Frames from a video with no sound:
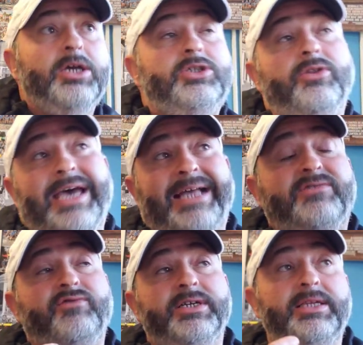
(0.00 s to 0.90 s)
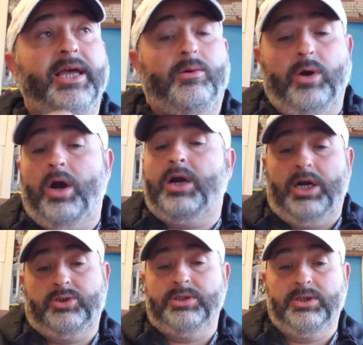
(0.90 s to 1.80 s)
So that's really like what our
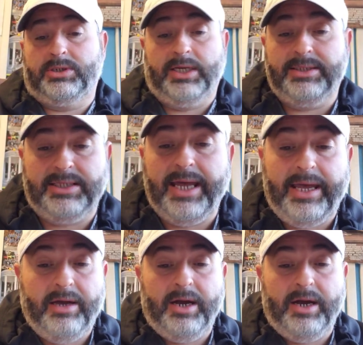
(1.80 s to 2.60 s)
country looks like today.